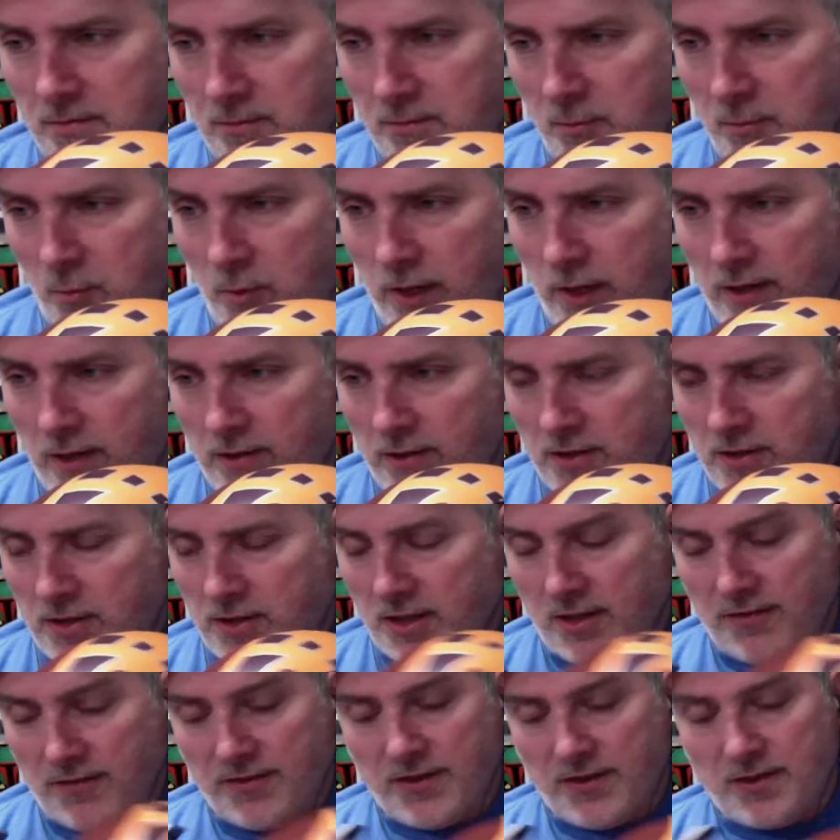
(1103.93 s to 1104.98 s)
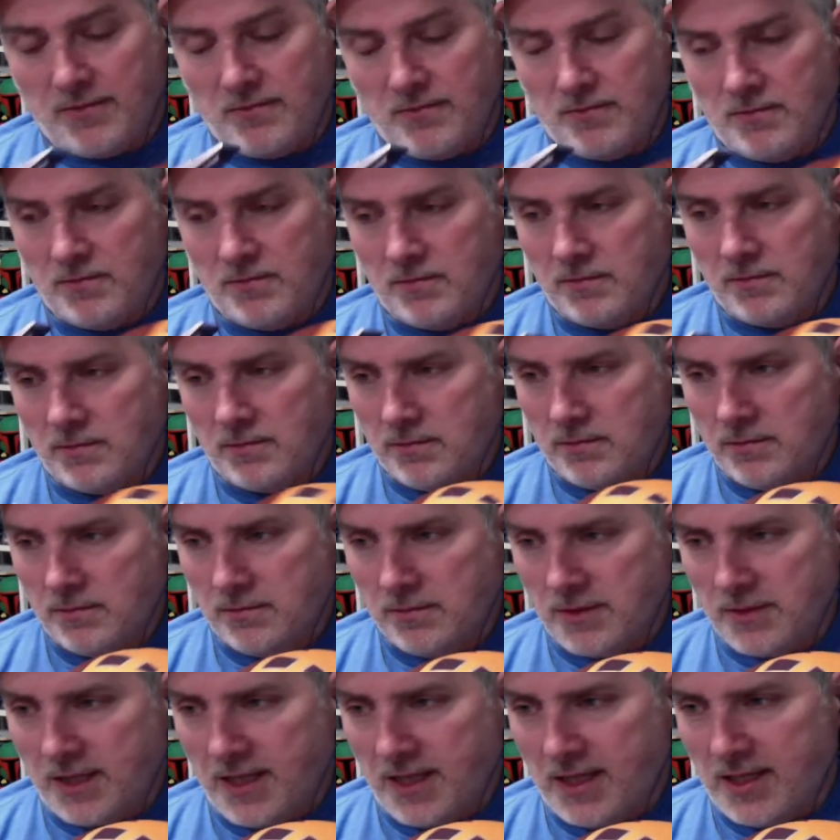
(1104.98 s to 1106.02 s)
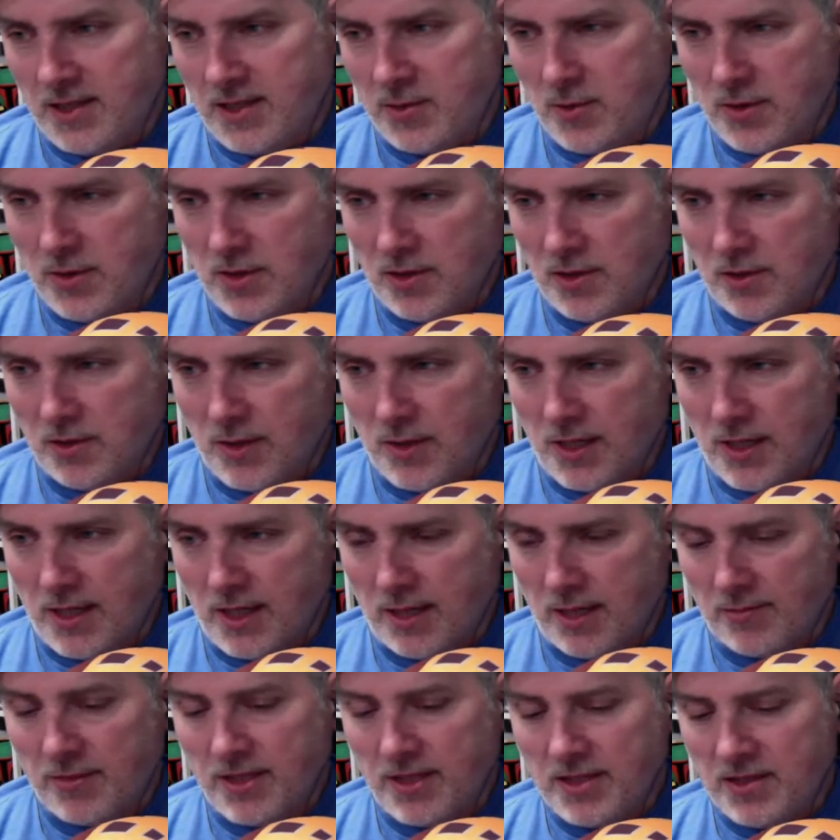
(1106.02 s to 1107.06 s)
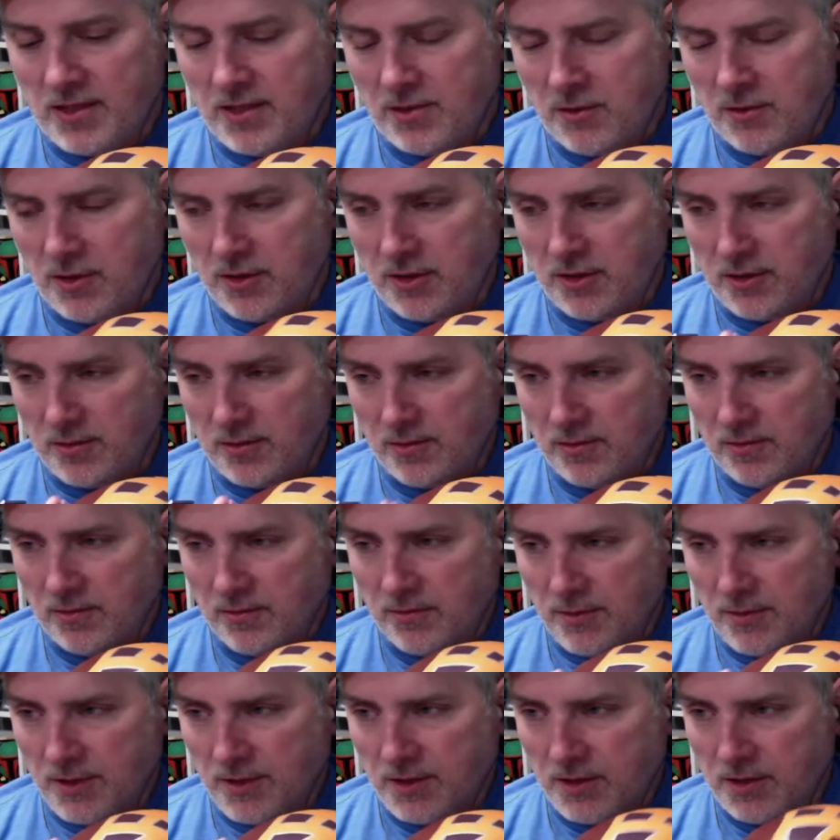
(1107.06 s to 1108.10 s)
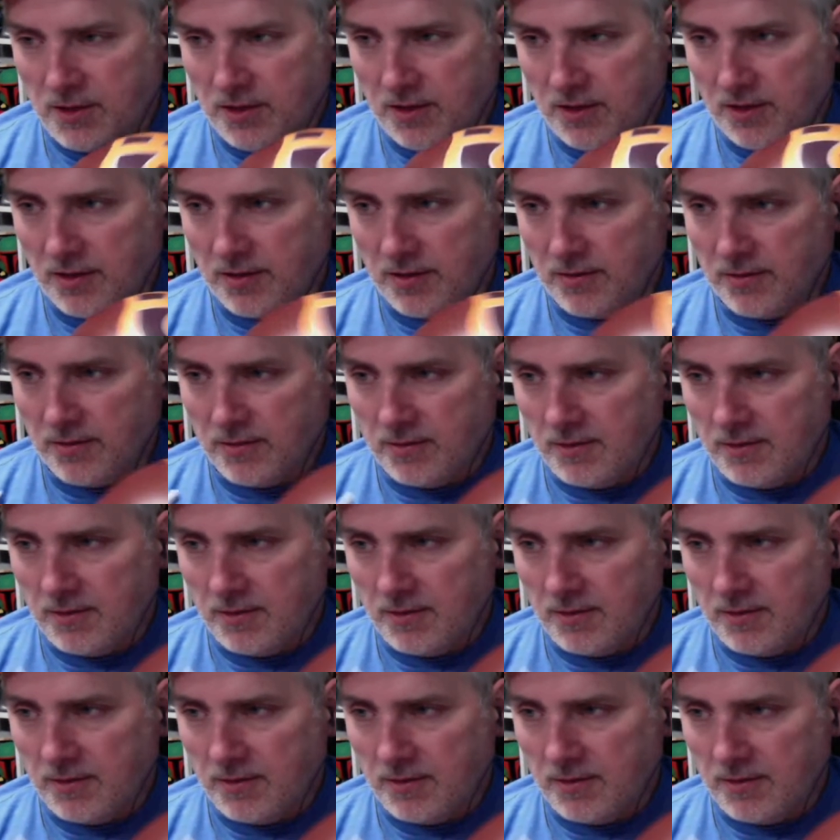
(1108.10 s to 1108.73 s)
wear and scuffing. Again, this one's a little odd, but it's still good. It's, and